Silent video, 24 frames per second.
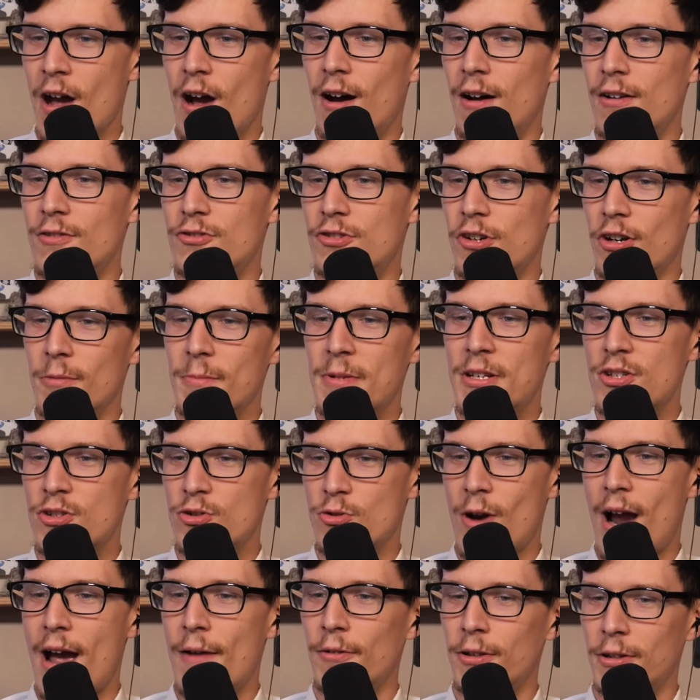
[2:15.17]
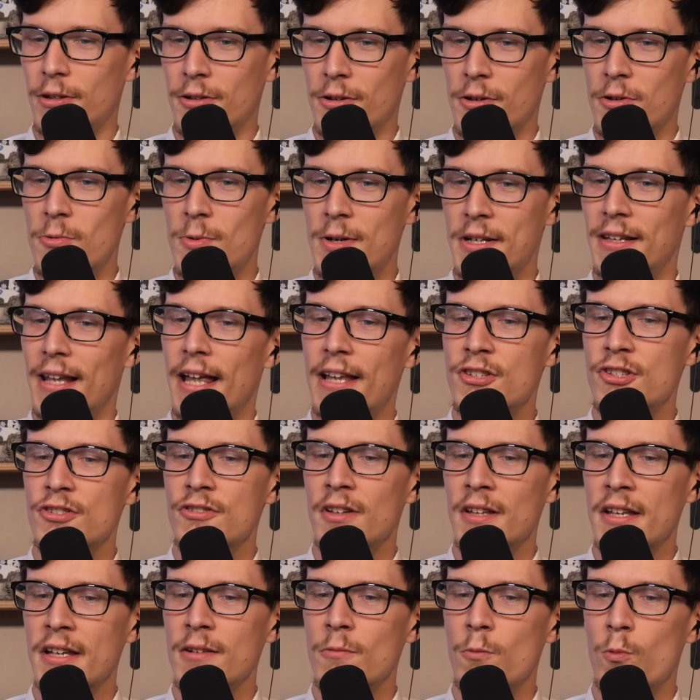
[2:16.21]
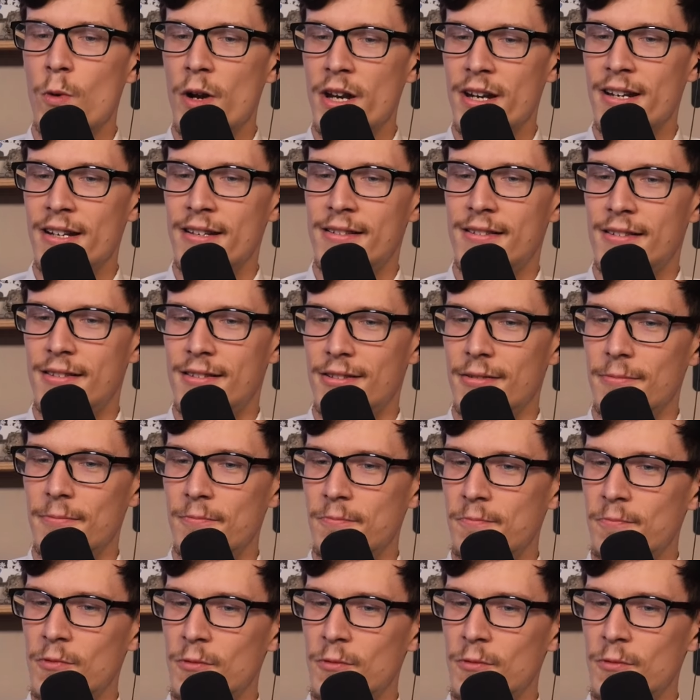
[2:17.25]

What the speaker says: a German traveler who allegedly witnessed some